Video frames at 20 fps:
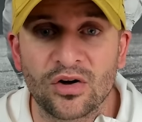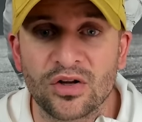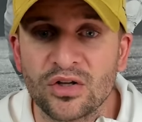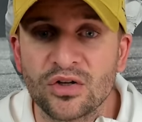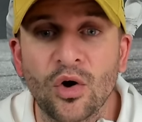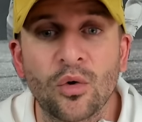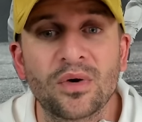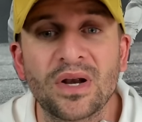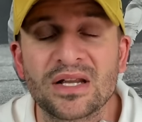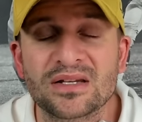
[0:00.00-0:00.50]
You
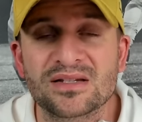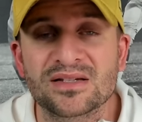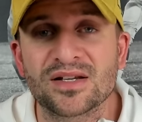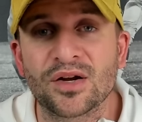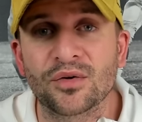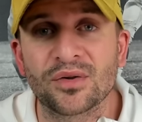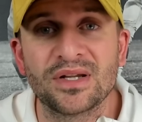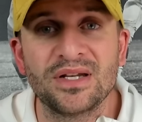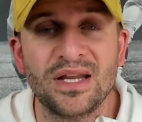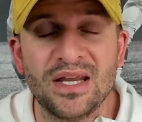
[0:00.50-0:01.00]
don't
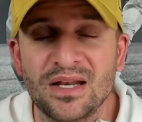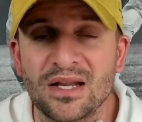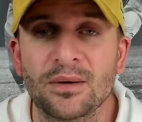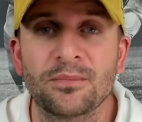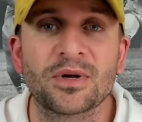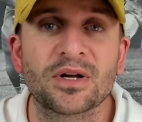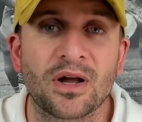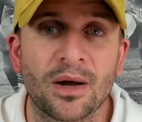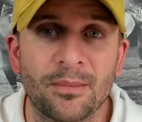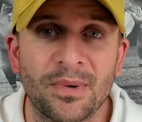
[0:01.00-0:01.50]
necessarily need him
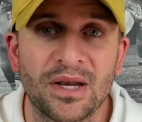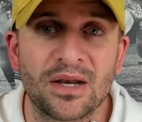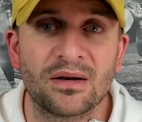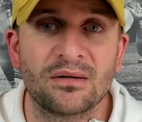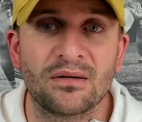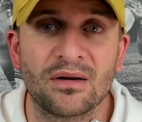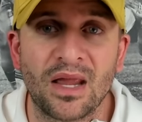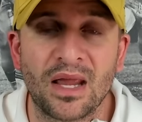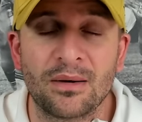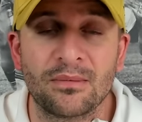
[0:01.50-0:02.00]
to come
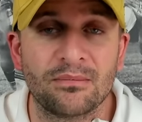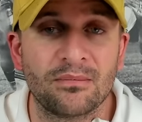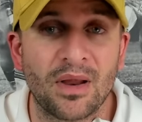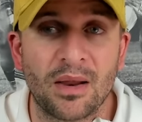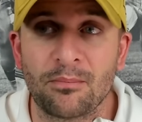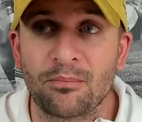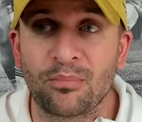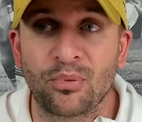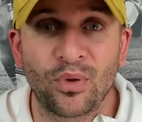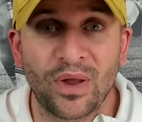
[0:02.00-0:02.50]
in
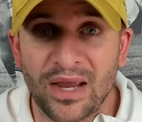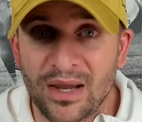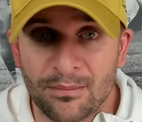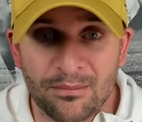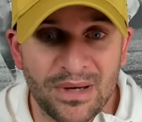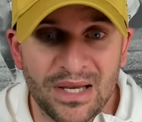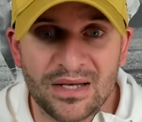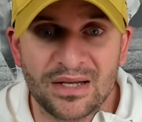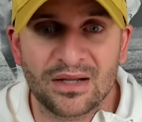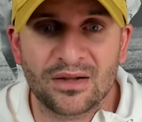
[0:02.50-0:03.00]
and play
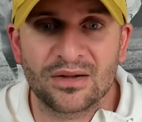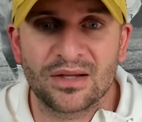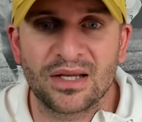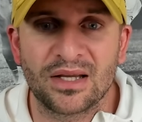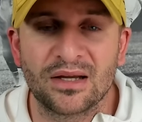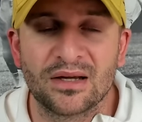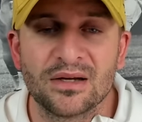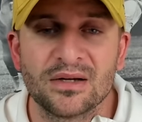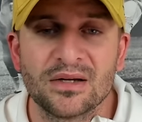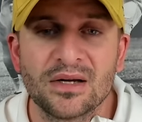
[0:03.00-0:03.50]
immediately.